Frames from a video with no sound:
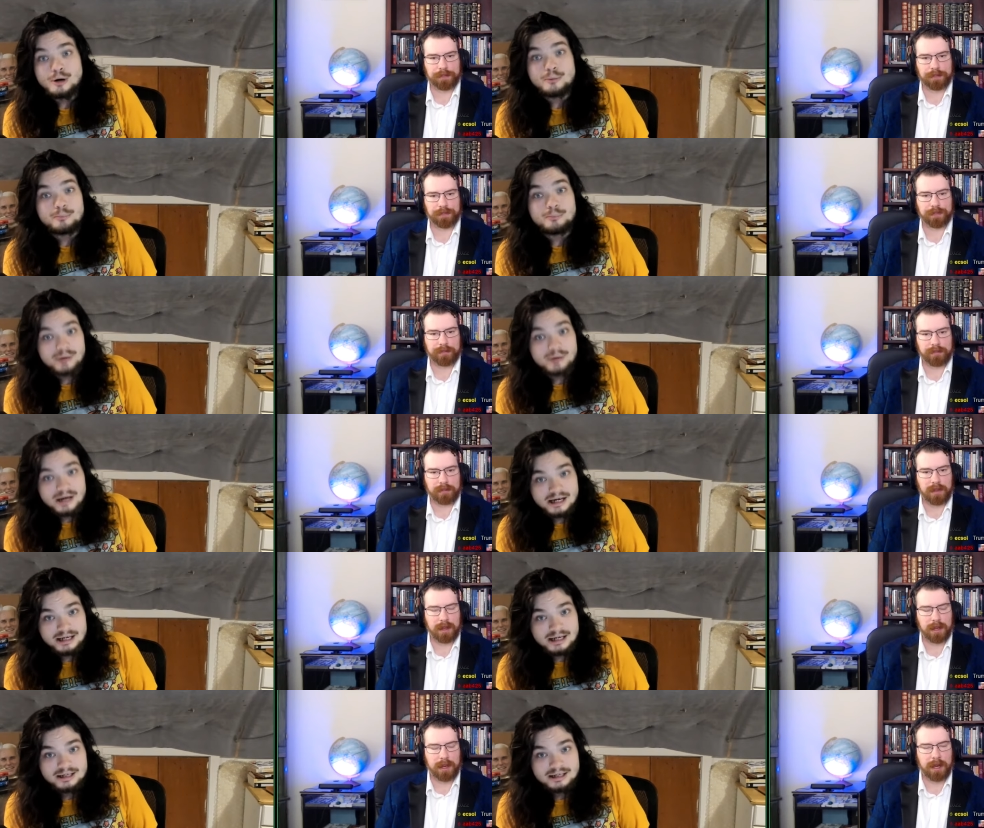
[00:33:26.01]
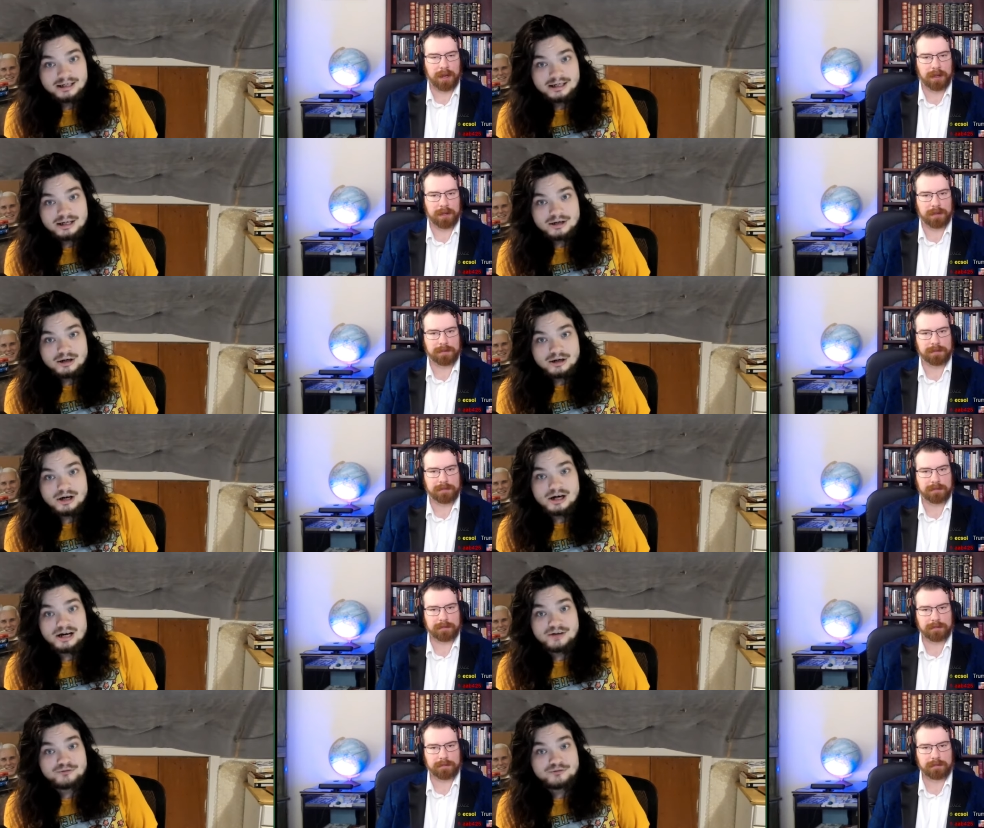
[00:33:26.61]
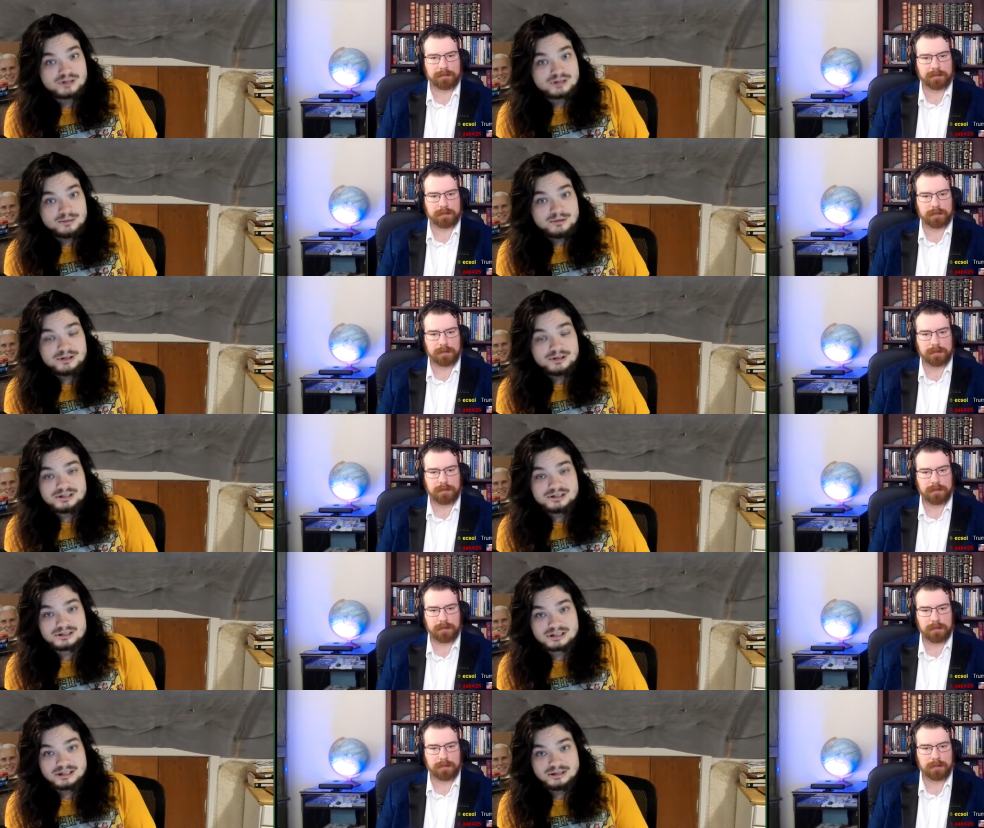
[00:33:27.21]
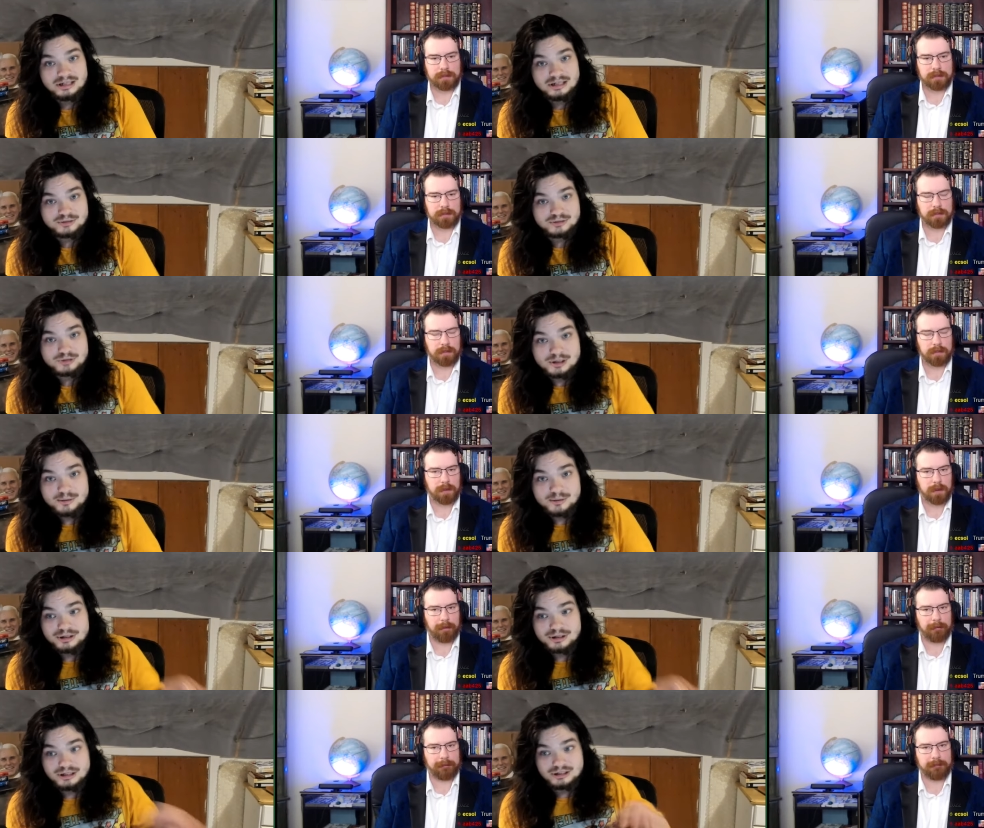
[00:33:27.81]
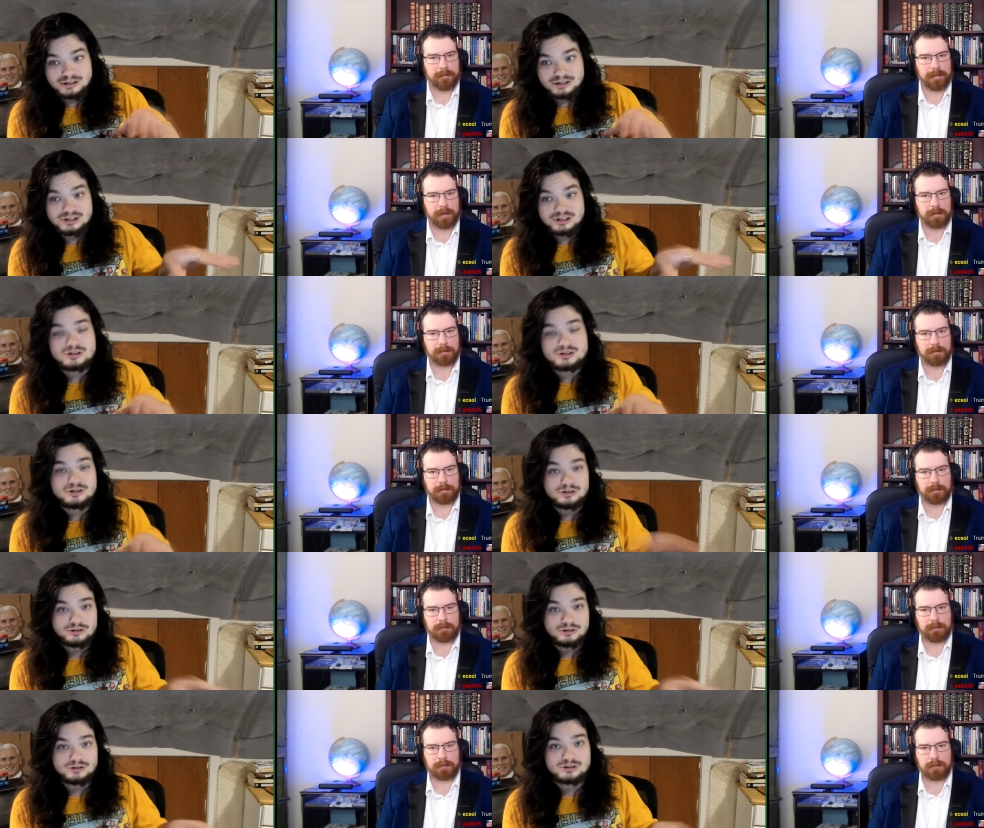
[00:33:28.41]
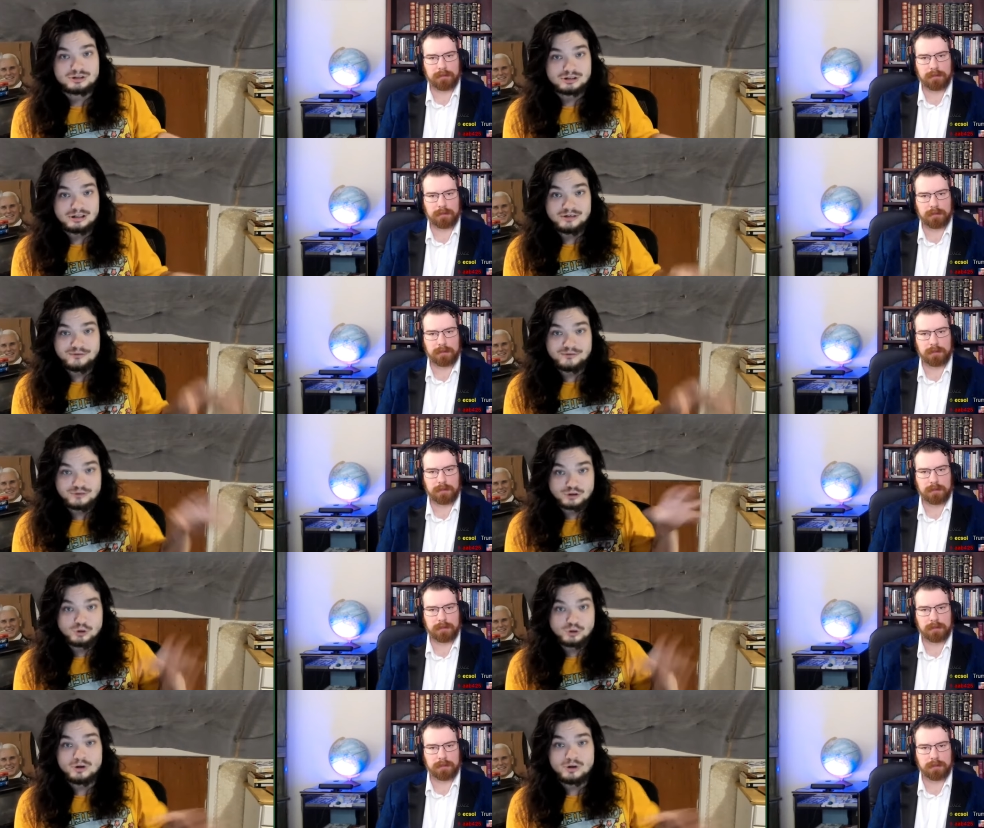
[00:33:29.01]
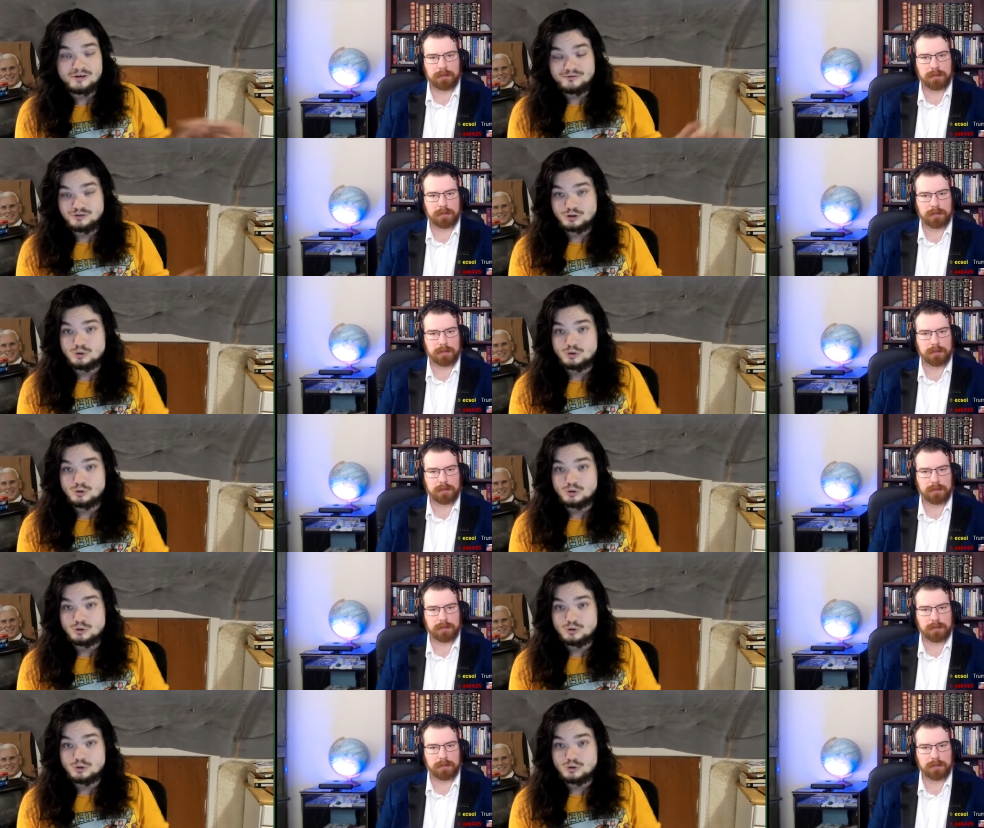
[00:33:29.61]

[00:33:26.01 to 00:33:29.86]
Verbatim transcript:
Speaker 1: But yeah if some of these like some of the decisions if the court if the